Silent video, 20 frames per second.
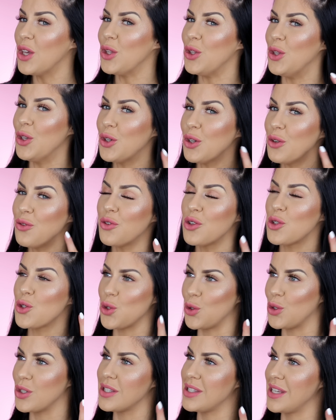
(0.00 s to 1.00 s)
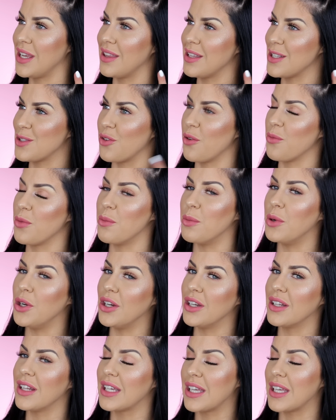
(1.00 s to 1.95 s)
you could for sure see this from the moon.